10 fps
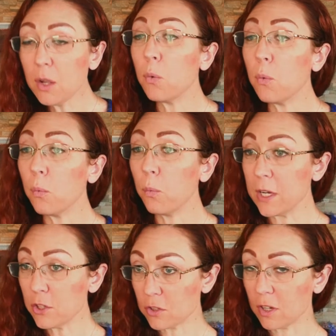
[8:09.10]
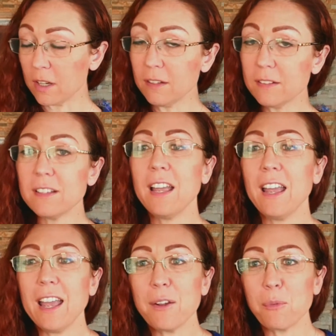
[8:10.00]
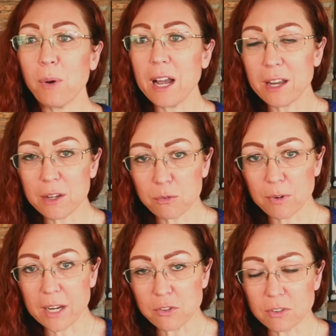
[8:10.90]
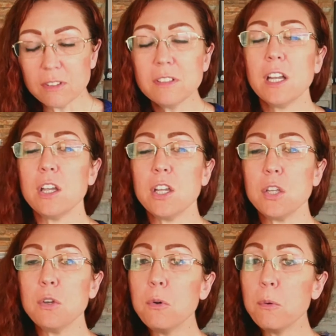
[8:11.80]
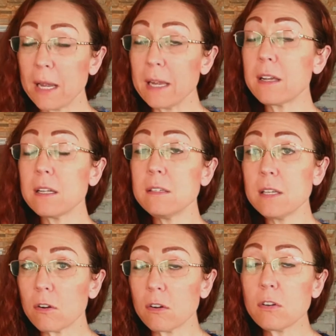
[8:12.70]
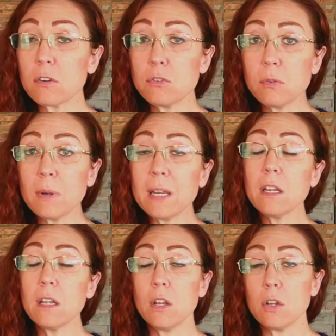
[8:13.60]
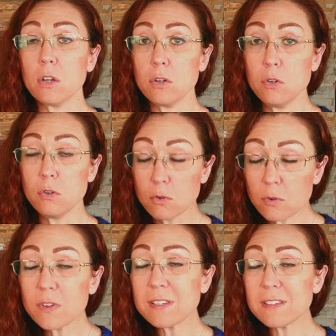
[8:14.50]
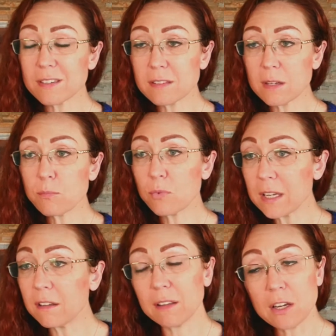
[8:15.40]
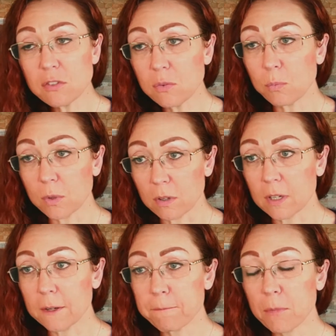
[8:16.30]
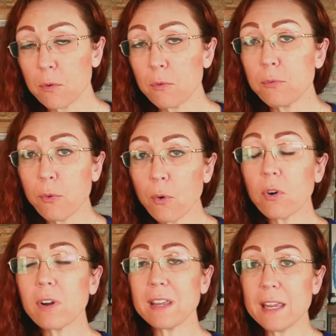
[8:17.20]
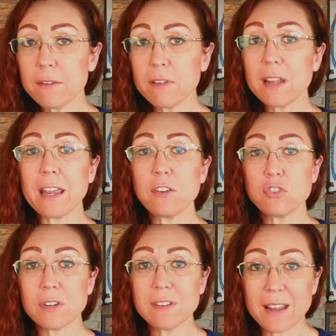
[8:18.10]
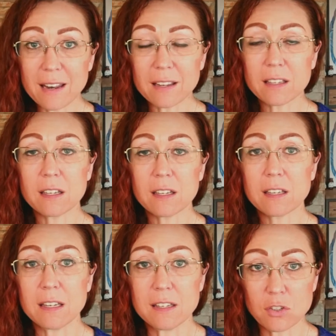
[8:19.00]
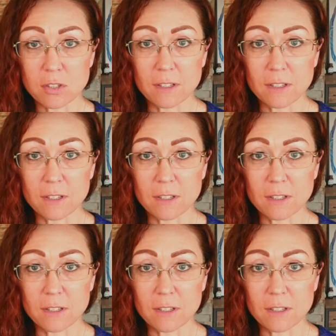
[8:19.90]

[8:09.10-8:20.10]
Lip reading: we should, and why, Rachel, you might consider doing nervous system regulation work for even a genetic condition?